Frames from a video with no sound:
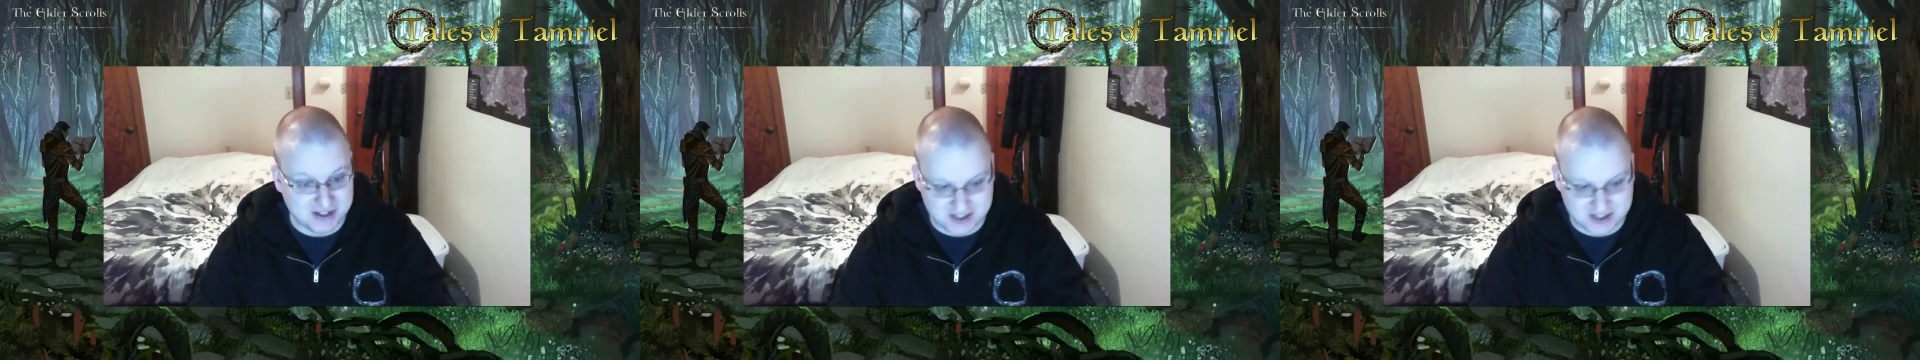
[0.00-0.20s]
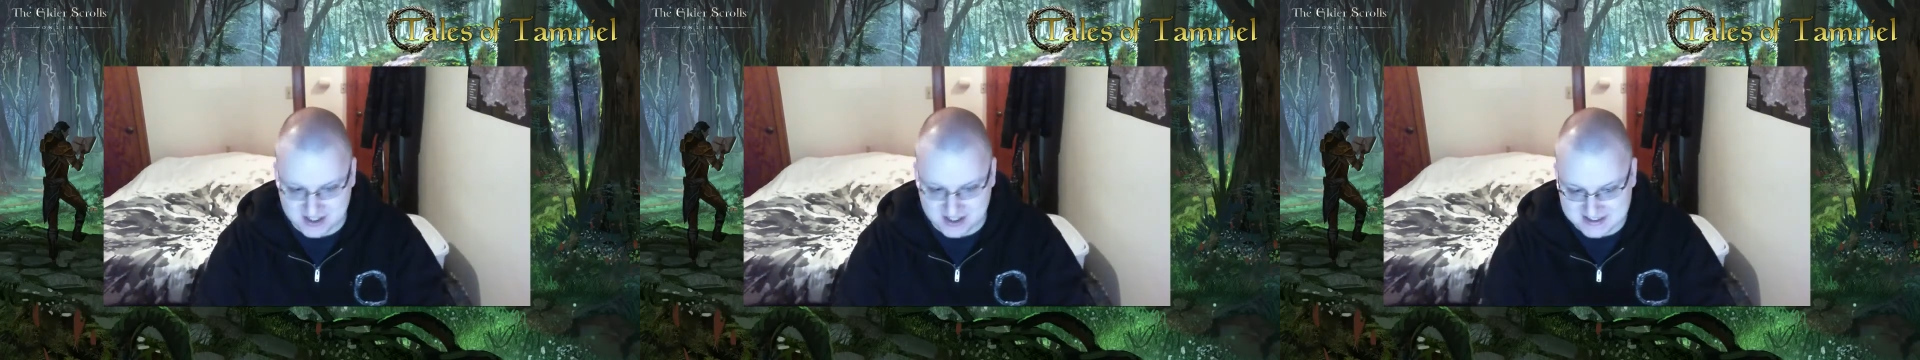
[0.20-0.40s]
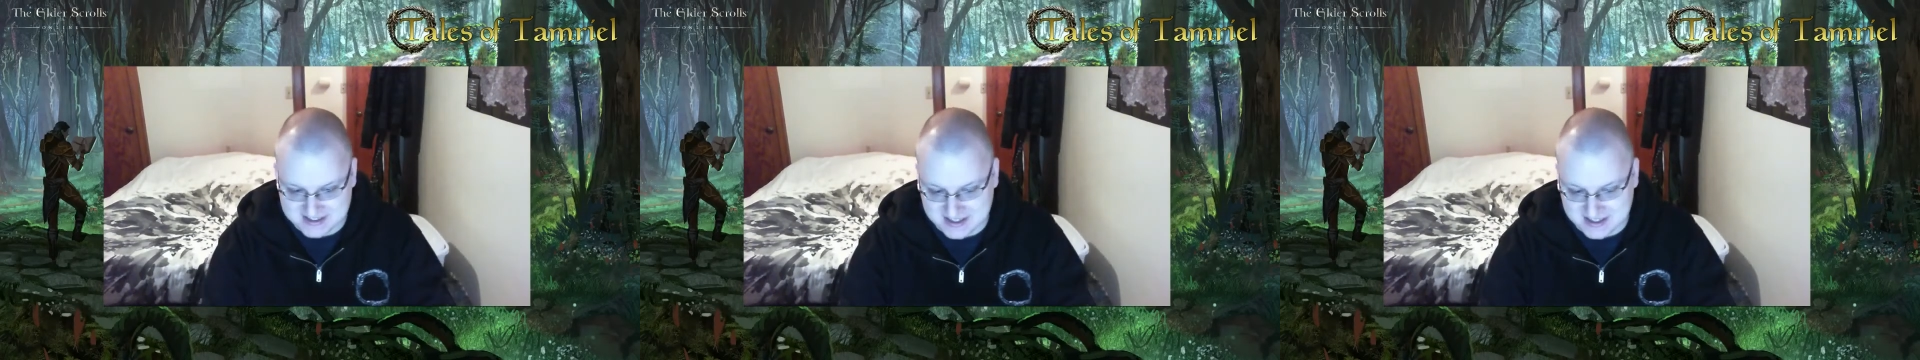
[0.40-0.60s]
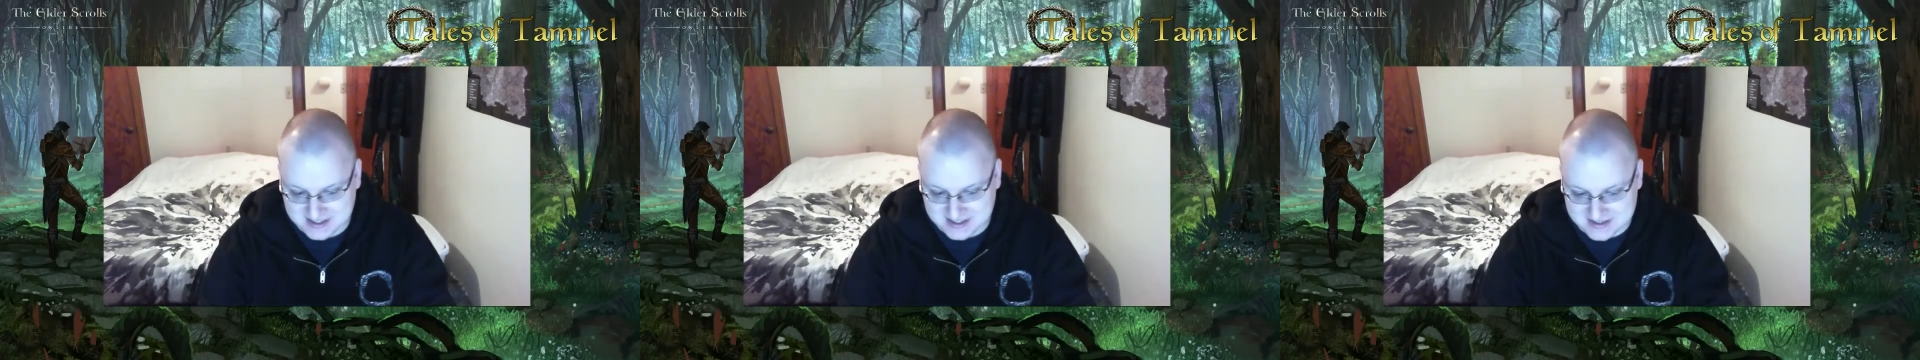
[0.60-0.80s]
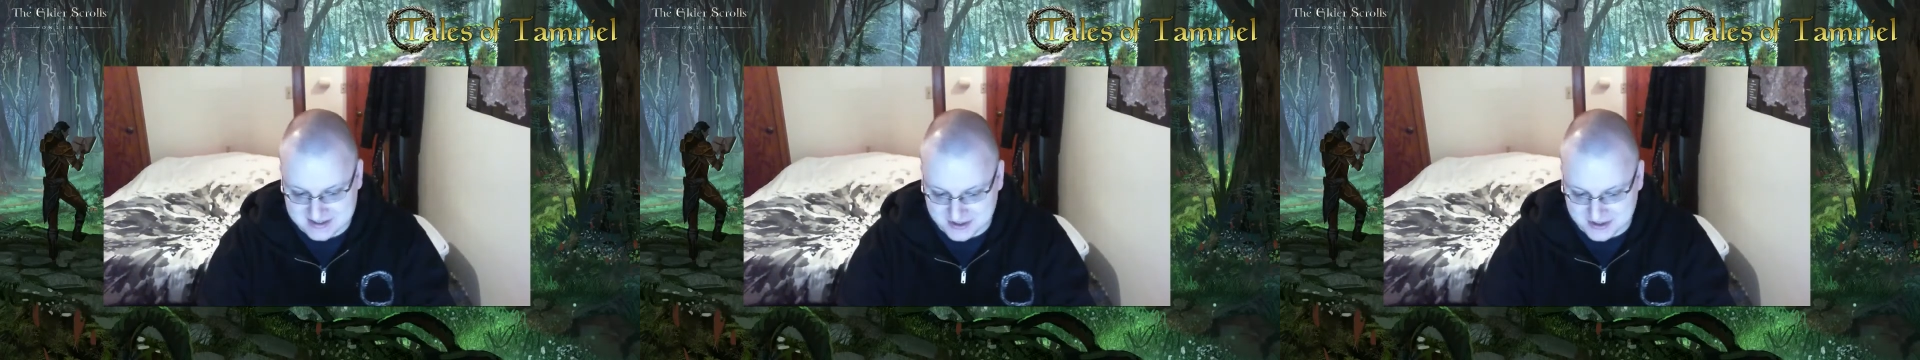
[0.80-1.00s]
He sent these
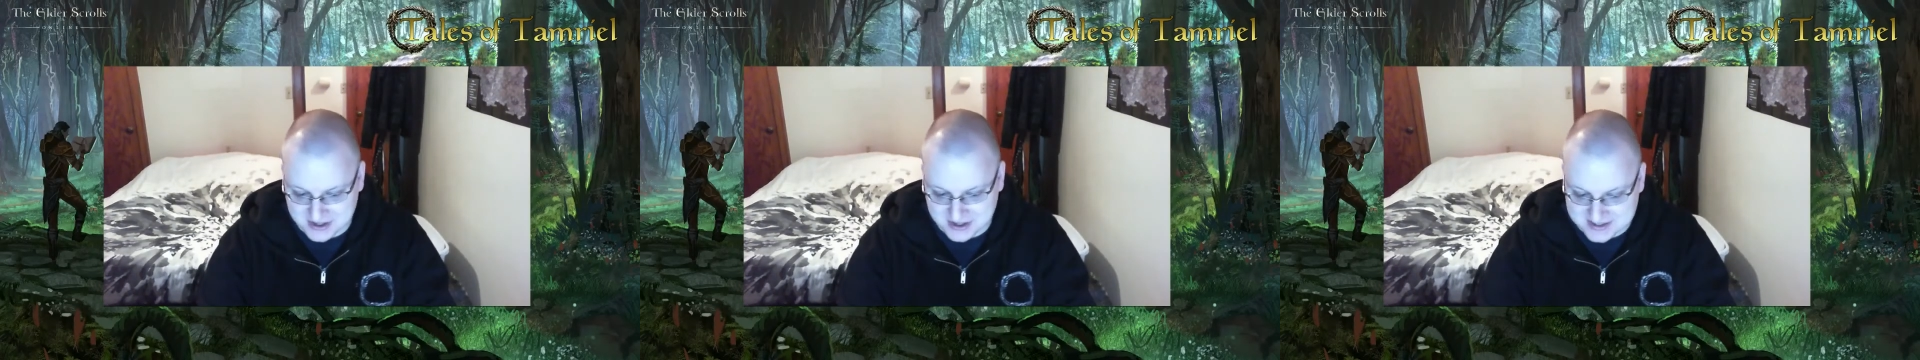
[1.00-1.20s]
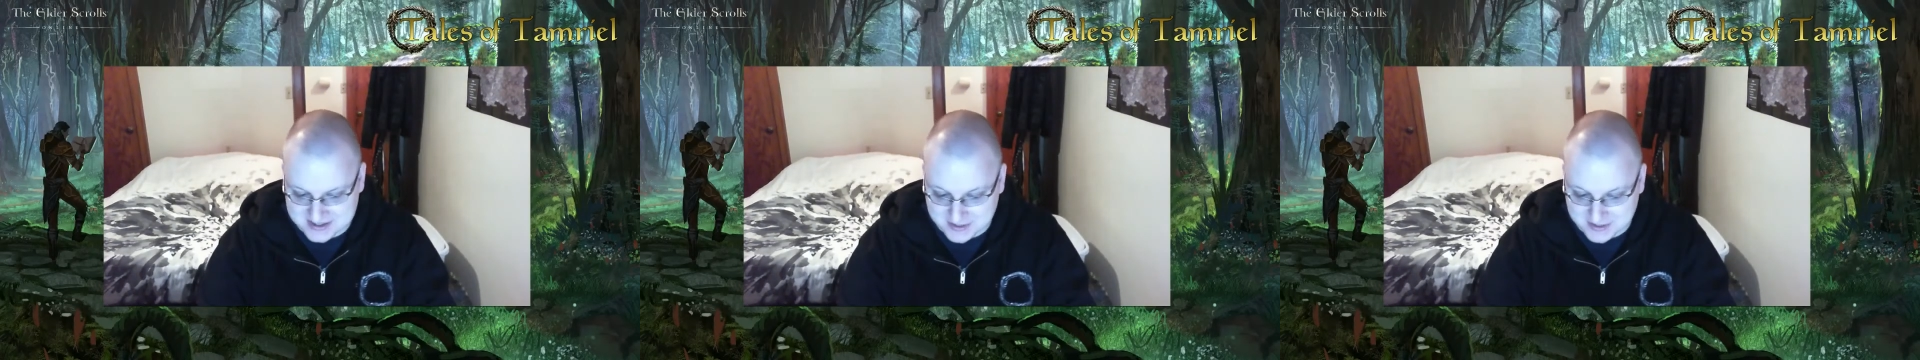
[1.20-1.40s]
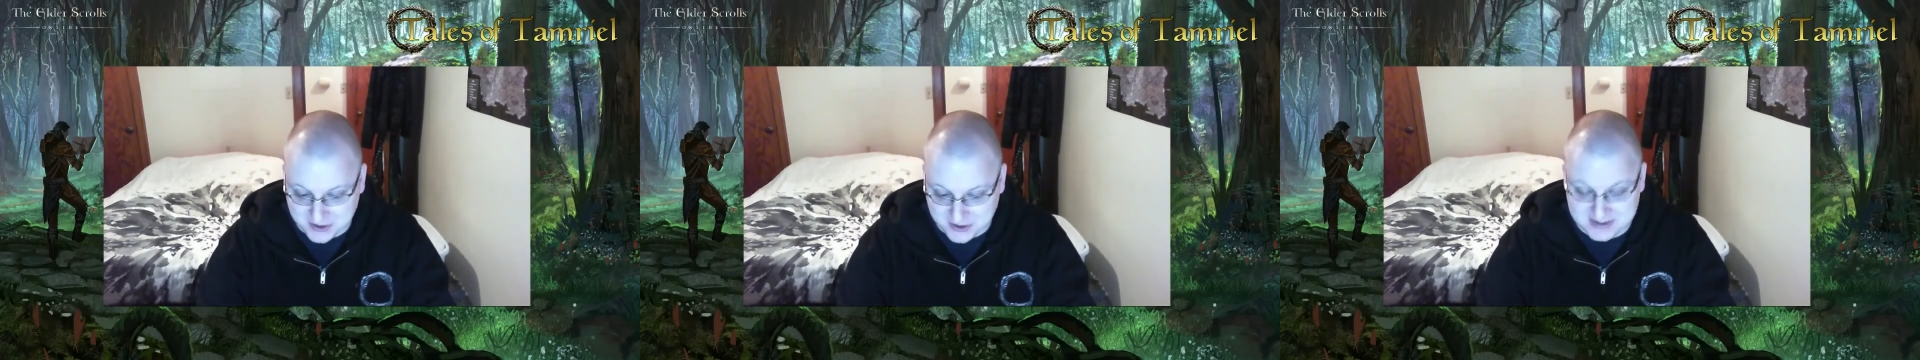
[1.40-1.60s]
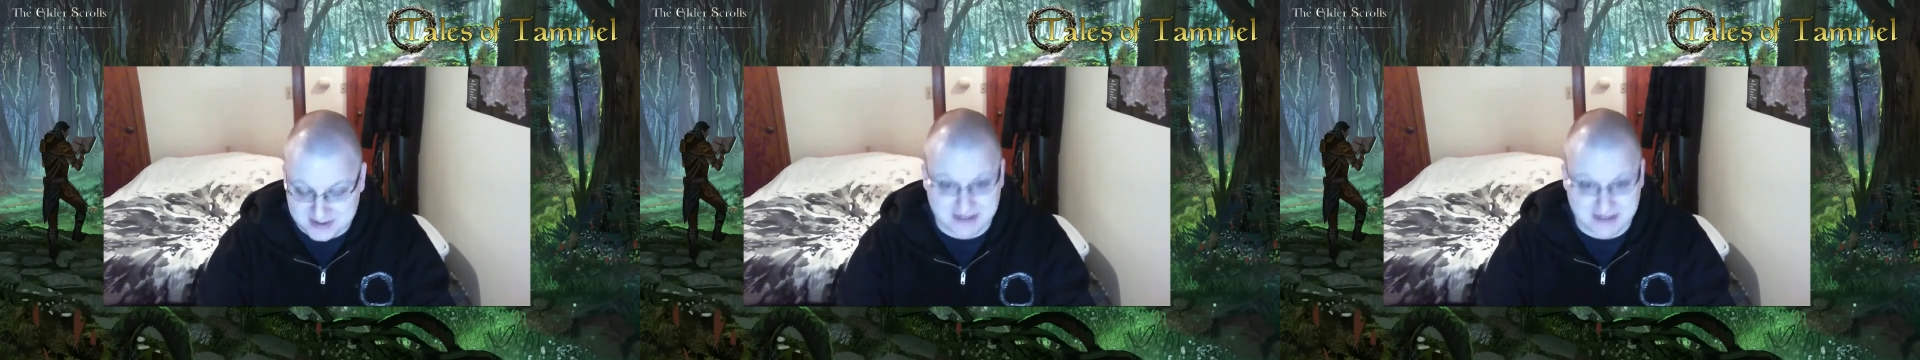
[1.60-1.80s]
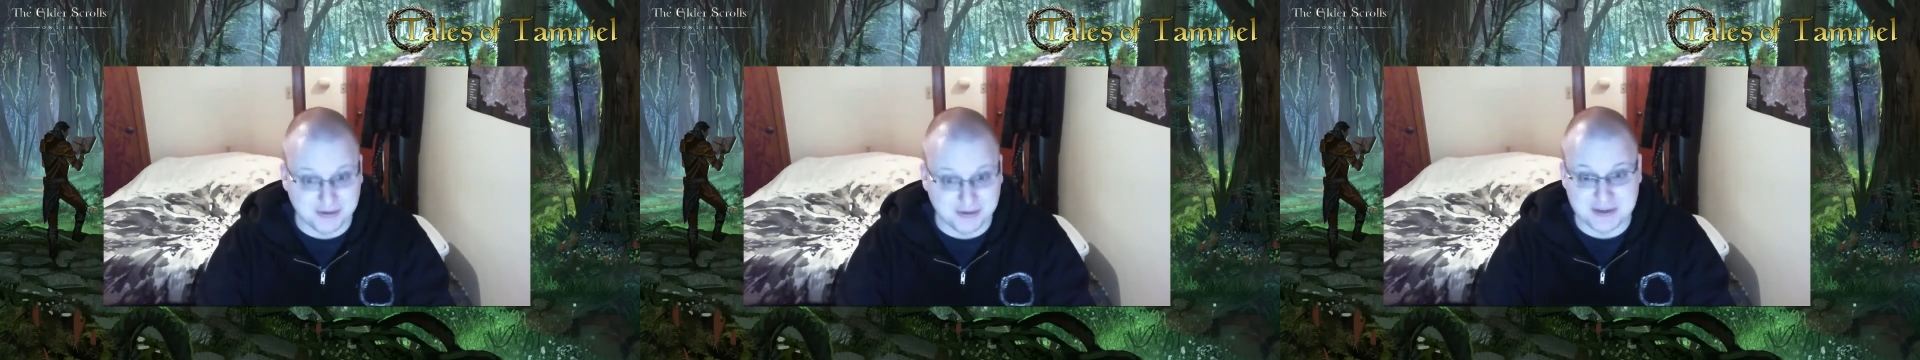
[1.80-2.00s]
to us, and I'm going to
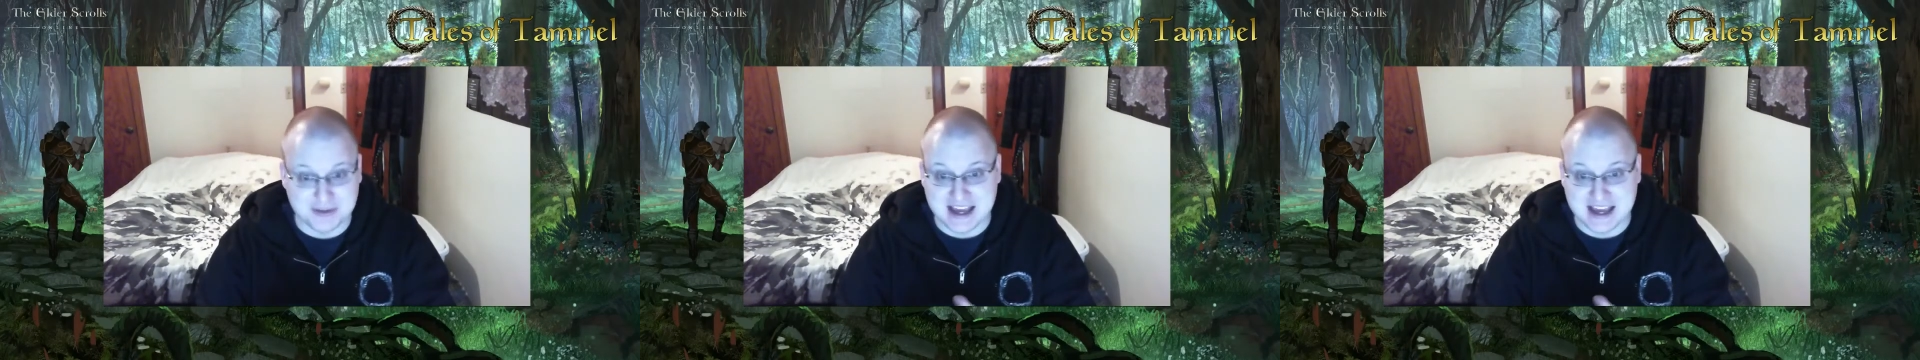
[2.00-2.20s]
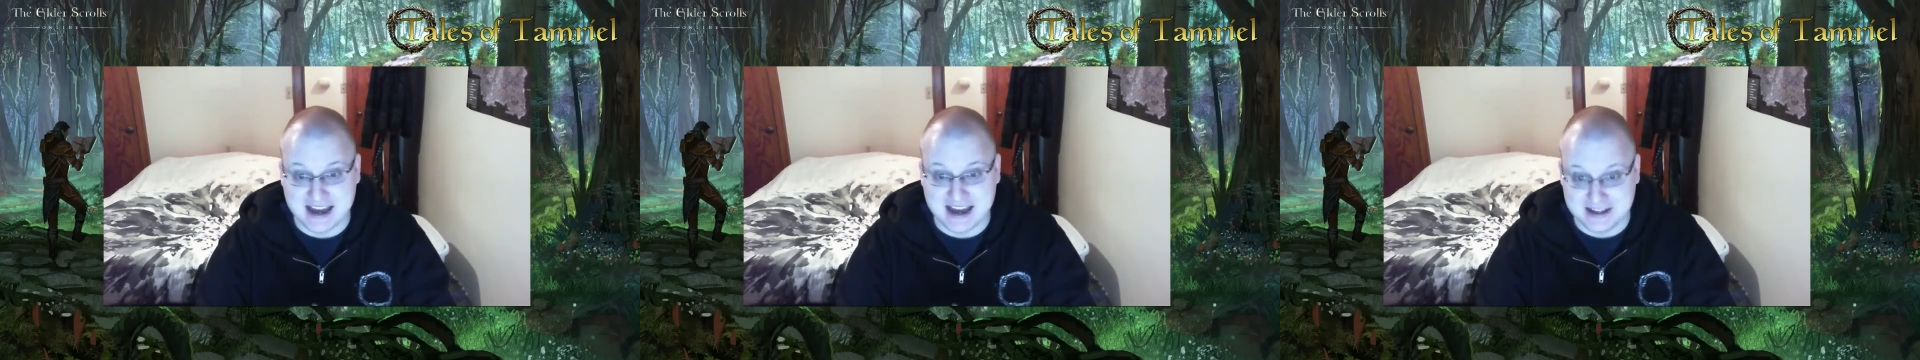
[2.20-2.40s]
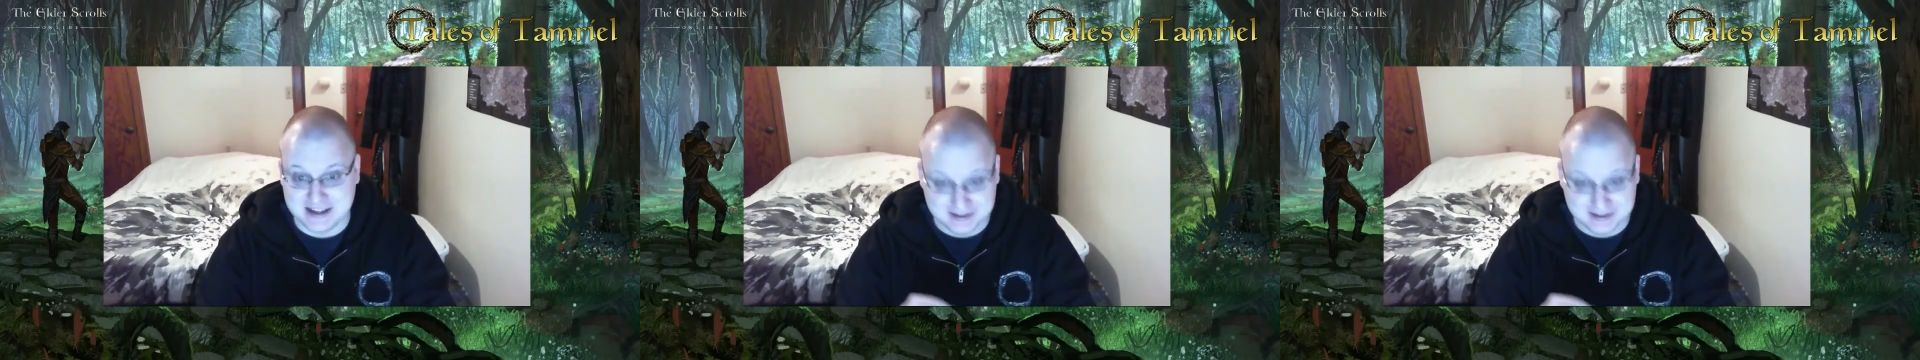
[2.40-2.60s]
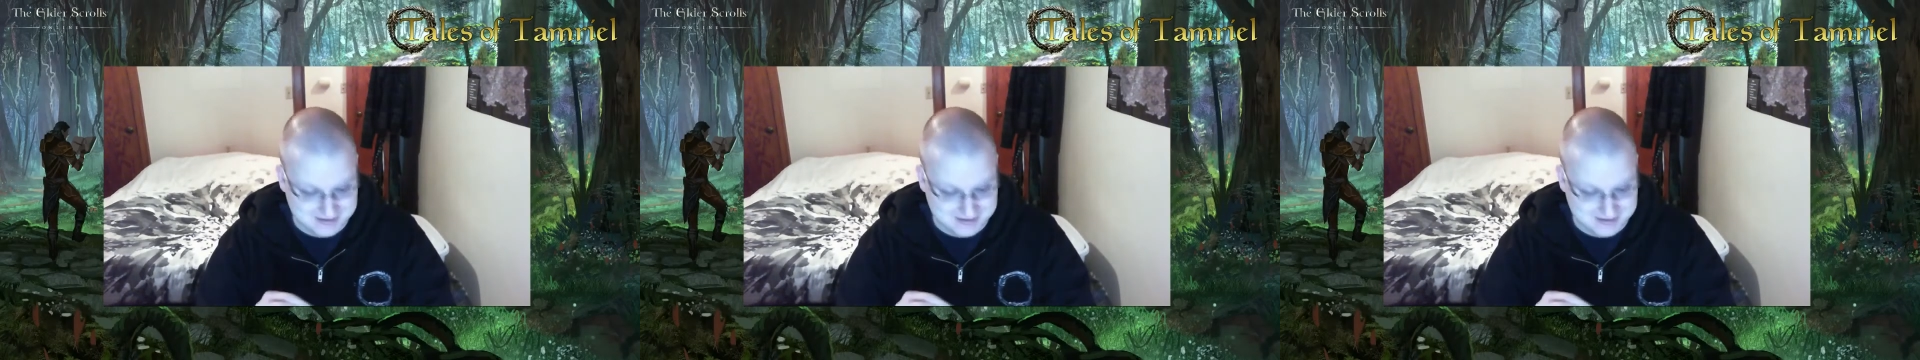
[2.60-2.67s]
definitely be adding